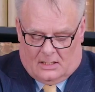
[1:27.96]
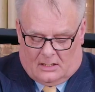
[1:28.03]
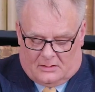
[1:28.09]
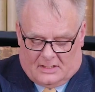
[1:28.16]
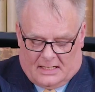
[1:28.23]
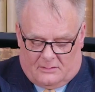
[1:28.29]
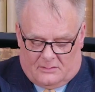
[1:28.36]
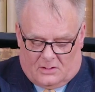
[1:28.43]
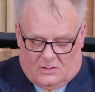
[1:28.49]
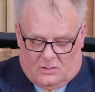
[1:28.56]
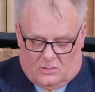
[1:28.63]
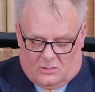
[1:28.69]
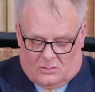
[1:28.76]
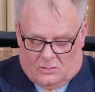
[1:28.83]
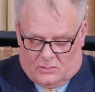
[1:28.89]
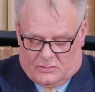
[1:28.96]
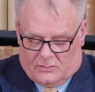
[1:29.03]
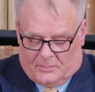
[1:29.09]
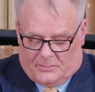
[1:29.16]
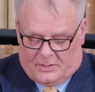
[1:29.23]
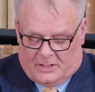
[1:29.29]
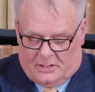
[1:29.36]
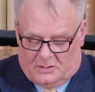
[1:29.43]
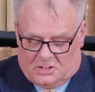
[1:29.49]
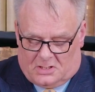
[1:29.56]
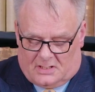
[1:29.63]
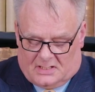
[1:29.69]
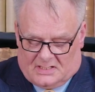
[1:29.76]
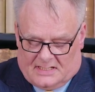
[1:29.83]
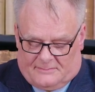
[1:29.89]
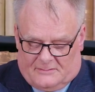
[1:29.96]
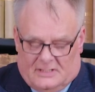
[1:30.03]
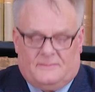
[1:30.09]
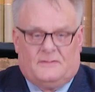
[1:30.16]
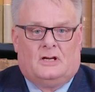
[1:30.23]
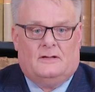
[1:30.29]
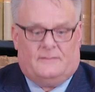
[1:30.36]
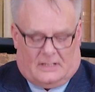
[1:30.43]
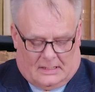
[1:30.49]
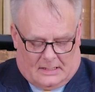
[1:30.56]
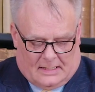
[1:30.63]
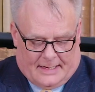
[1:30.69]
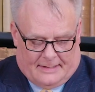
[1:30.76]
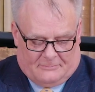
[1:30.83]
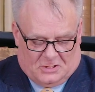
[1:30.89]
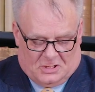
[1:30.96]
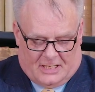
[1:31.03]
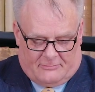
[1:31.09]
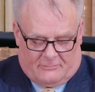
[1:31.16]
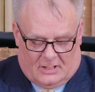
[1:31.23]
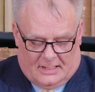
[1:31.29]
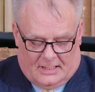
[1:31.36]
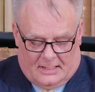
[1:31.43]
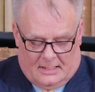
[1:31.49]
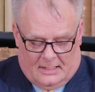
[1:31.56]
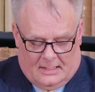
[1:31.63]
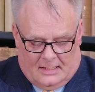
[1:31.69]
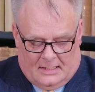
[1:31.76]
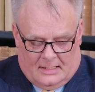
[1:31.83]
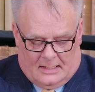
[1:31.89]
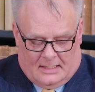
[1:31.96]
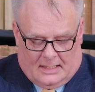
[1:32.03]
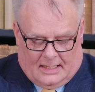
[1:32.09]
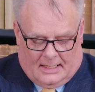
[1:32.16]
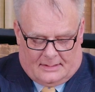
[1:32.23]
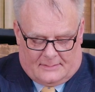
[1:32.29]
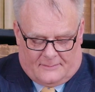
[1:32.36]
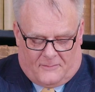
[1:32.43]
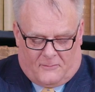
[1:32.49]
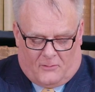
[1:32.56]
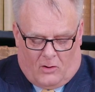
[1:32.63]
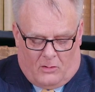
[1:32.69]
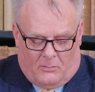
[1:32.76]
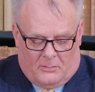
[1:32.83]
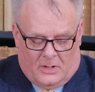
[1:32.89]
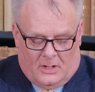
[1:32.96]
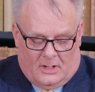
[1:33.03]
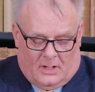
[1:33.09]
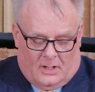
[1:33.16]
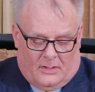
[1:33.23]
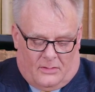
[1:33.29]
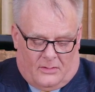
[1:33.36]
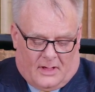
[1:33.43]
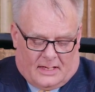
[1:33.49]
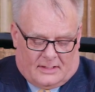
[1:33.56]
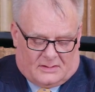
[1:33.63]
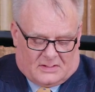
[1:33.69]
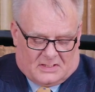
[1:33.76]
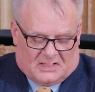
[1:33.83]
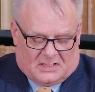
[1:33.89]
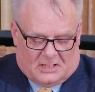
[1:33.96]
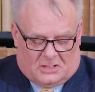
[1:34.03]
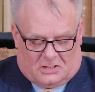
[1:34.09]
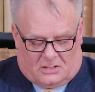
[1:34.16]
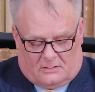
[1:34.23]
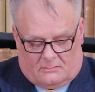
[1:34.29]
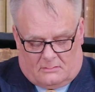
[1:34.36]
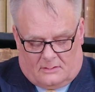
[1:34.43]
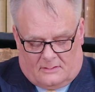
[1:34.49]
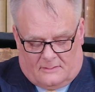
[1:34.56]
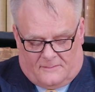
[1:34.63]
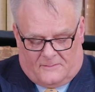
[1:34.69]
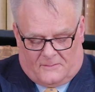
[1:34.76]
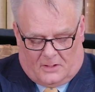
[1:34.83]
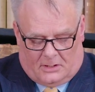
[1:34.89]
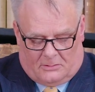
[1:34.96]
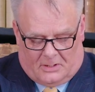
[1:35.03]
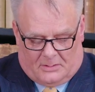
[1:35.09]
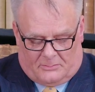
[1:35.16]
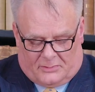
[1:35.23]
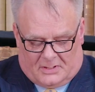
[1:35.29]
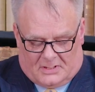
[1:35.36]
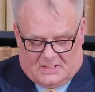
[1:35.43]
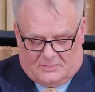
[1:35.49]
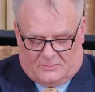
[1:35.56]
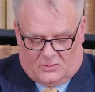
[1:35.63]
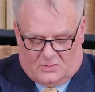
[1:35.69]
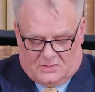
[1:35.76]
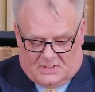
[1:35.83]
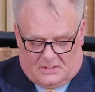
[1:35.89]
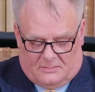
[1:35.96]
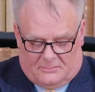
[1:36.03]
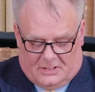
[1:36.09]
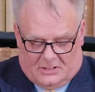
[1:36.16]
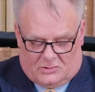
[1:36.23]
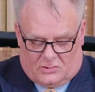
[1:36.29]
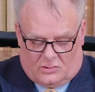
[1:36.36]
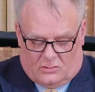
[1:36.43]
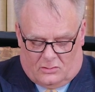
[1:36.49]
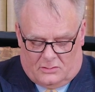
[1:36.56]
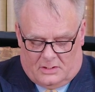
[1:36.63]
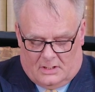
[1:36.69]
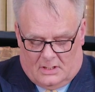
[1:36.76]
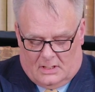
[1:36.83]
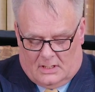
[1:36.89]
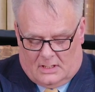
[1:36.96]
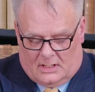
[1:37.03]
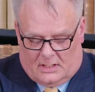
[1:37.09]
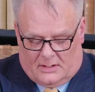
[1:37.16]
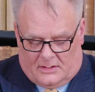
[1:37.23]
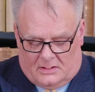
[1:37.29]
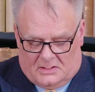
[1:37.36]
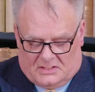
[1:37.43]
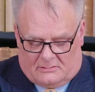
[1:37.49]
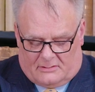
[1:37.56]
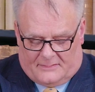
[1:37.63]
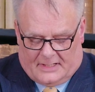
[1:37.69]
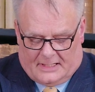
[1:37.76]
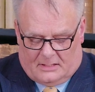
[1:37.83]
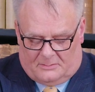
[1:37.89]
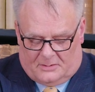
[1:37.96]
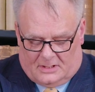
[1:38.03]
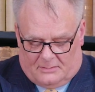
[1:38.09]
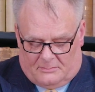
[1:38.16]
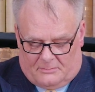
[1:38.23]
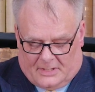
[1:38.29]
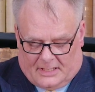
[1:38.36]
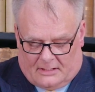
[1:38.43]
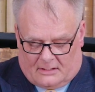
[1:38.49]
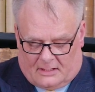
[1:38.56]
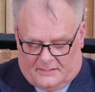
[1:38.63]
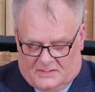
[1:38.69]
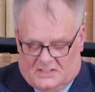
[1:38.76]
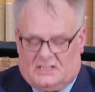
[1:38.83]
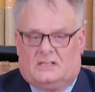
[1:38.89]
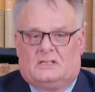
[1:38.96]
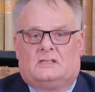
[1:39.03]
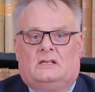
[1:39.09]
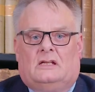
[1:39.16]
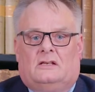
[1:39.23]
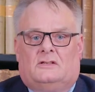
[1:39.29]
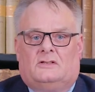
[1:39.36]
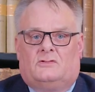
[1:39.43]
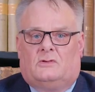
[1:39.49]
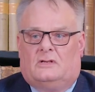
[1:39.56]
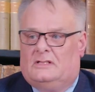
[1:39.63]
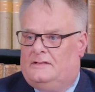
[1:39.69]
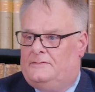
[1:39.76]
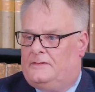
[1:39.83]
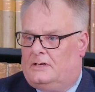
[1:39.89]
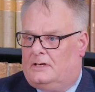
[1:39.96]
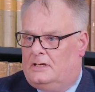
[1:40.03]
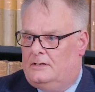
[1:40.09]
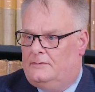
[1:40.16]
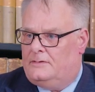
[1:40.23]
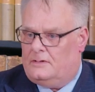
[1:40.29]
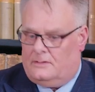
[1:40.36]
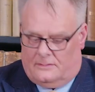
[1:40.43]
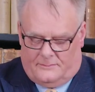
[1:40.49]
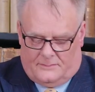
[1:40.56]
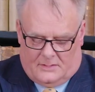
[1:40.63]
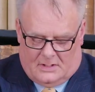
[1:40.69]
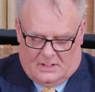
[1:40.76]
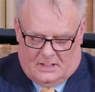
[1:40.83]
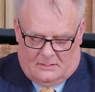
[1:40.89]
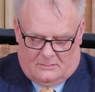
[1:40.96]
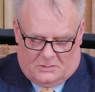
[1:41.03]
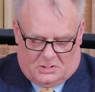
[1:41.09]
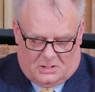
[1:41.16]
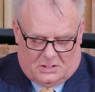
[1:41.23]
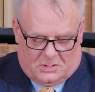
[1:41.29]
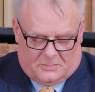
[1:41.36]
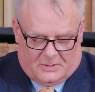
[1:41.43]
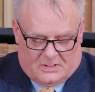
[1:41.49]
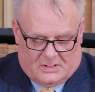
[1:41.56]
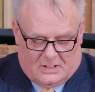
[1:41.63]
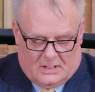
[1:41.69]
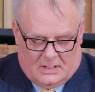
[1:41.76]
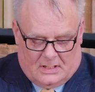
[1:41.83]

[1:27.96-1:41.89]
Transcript: on how the court ought to approach a 75 Act claim generally. And from that decision, the following principles can be drawn. Those are available in paragraphs 16 to 25 of the judgment.